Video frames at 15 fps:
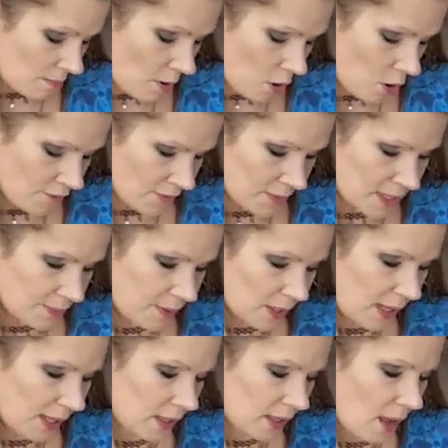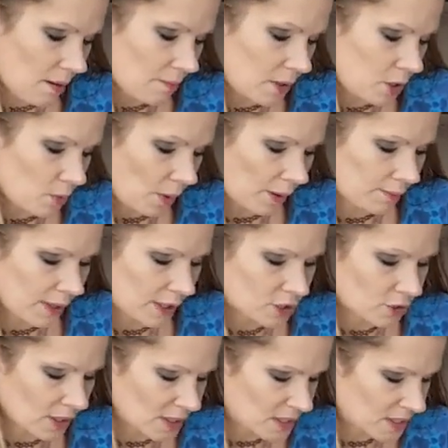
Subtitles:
over manipulate them. You want to make sure they